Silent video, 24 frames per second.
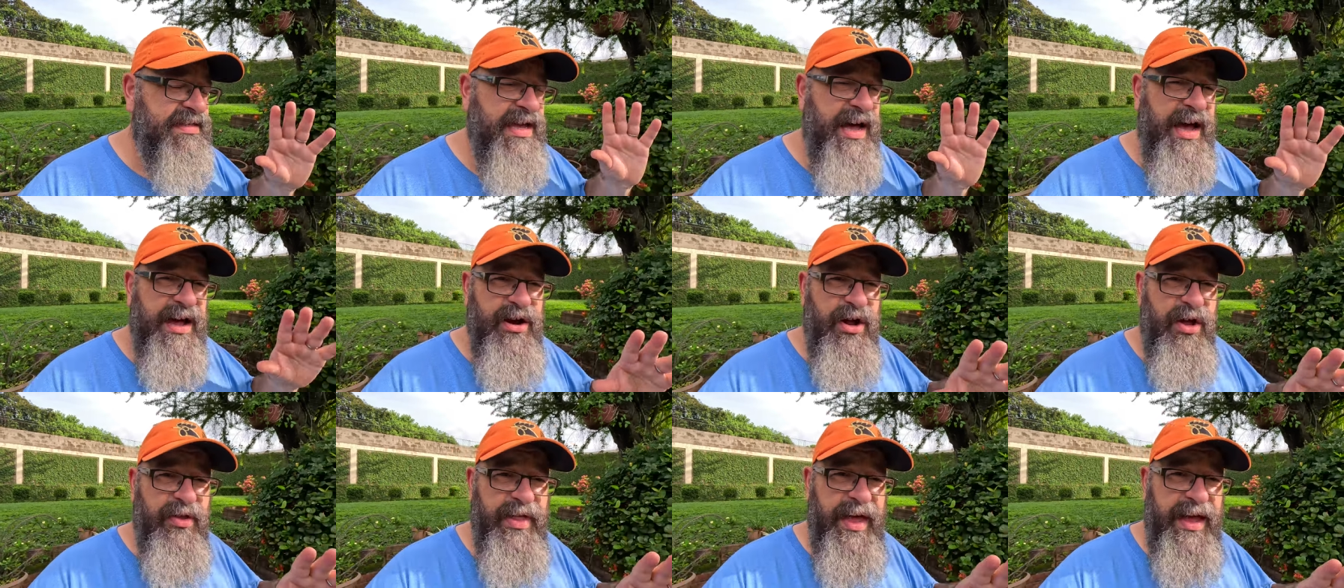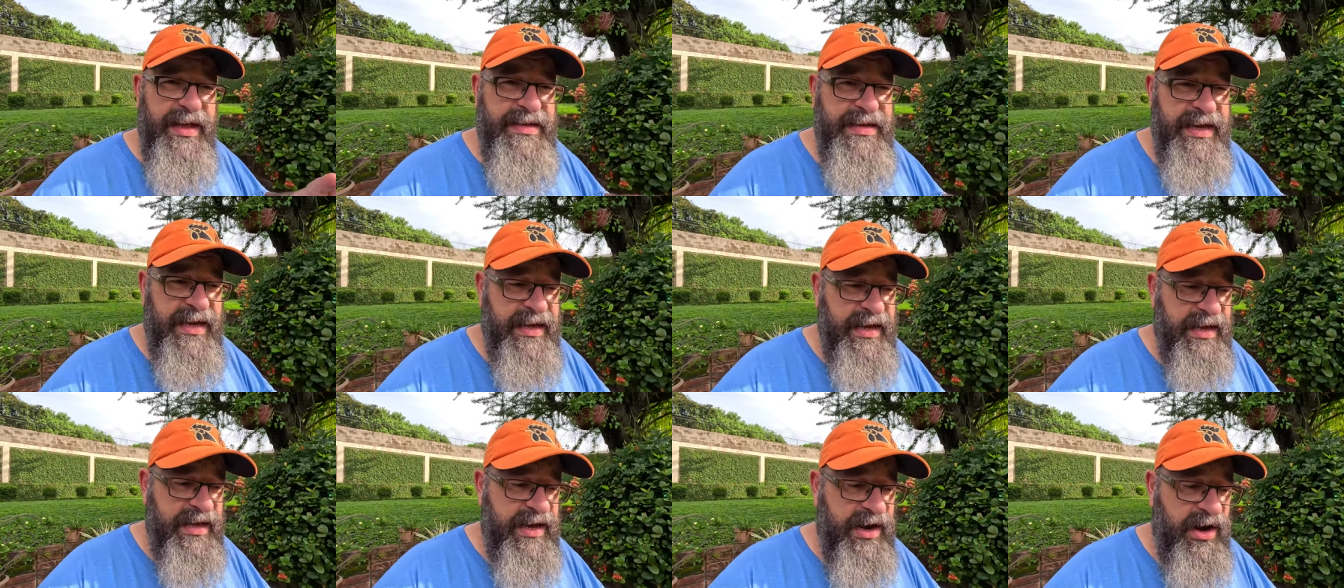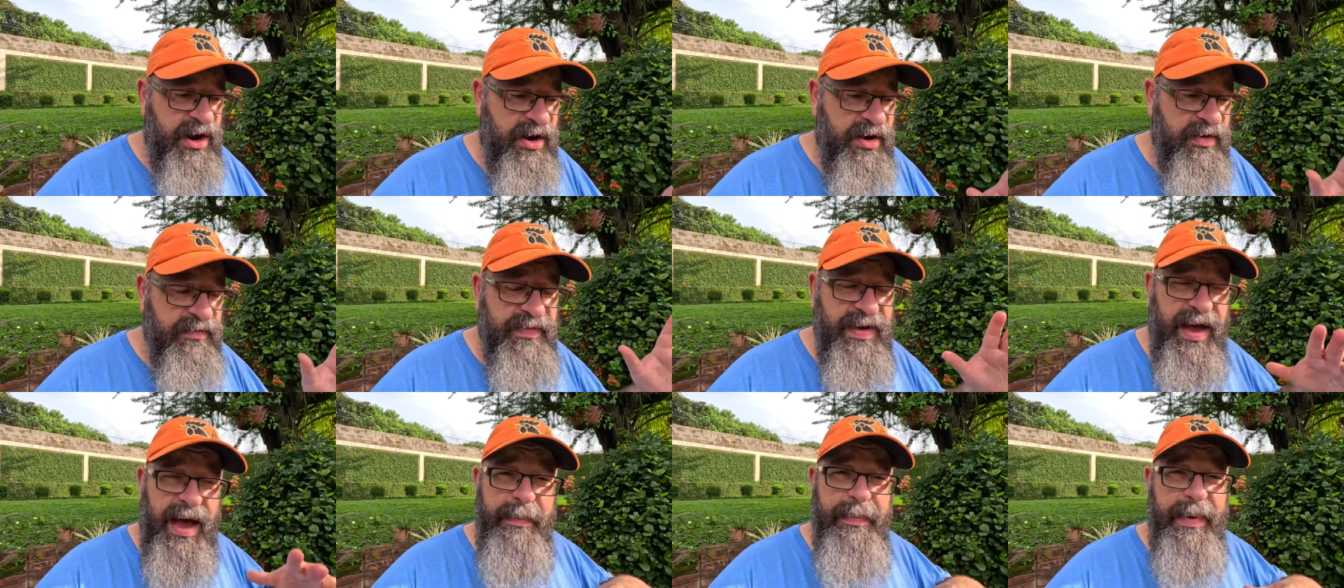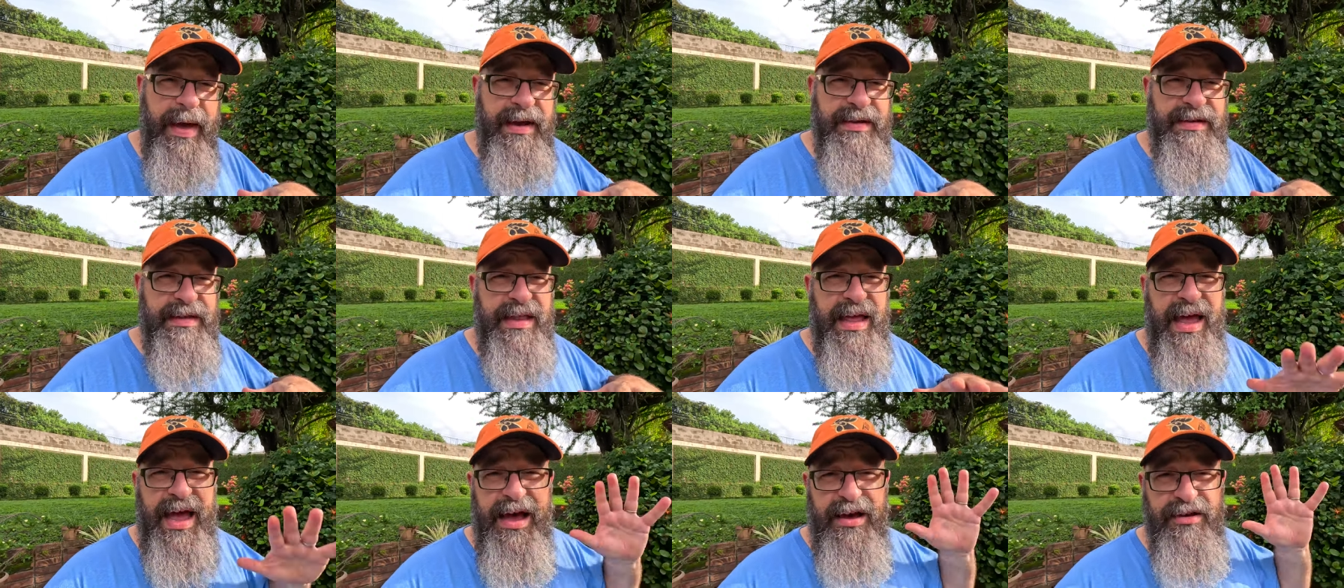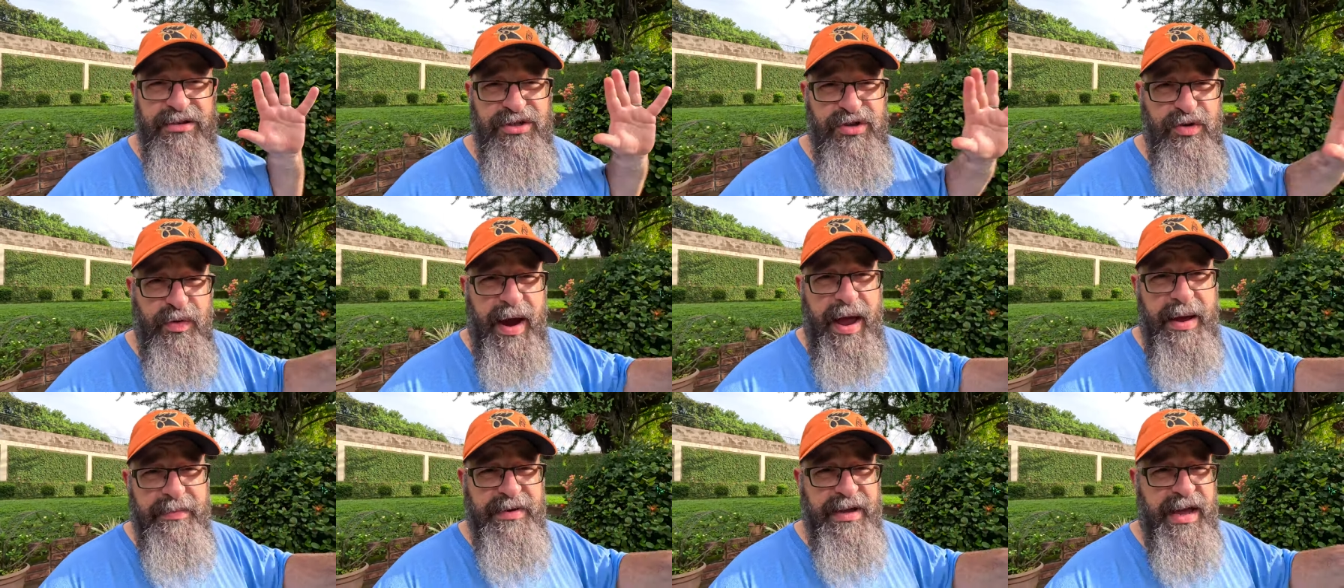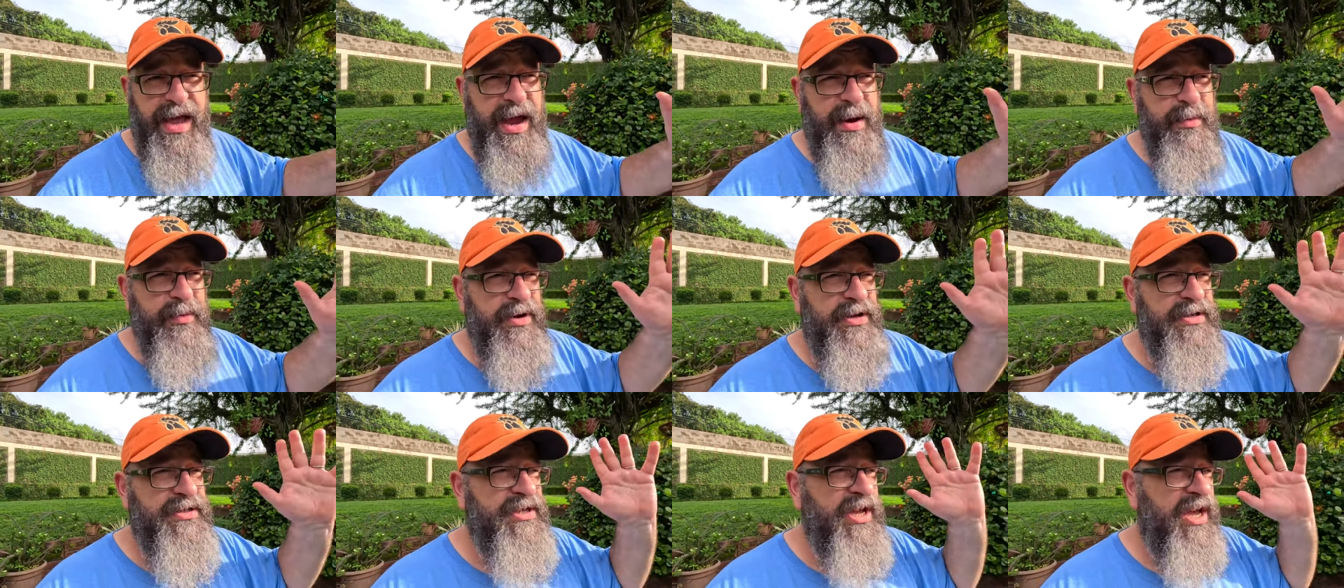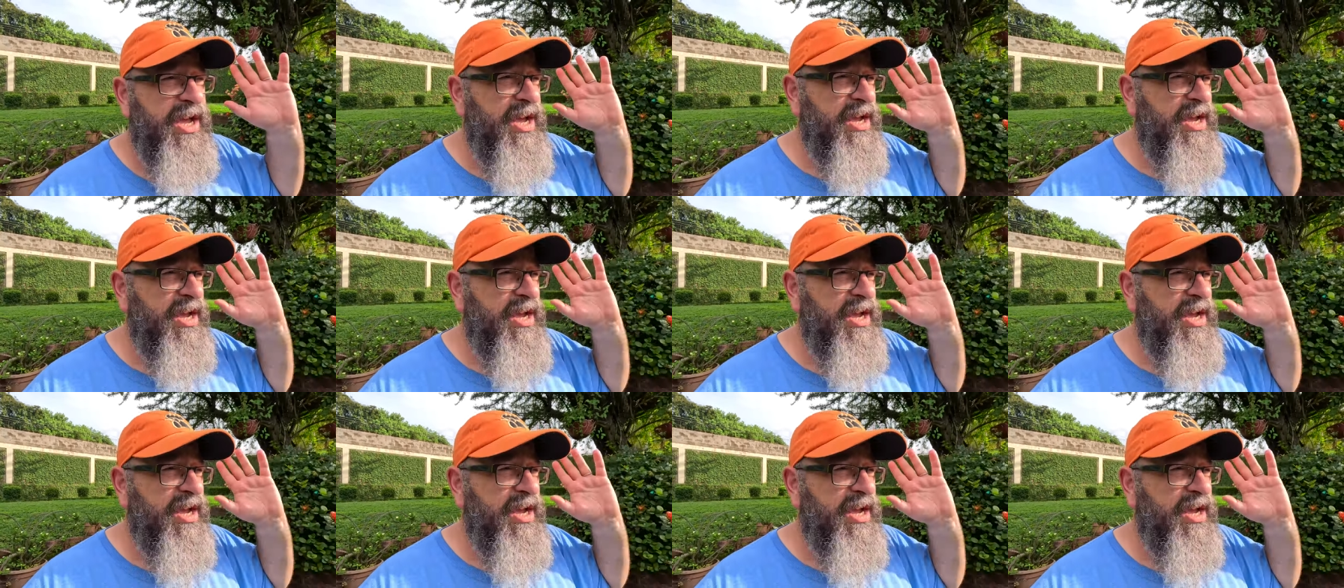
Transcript: got all that taken care of, got back to the house, grabbed cameras,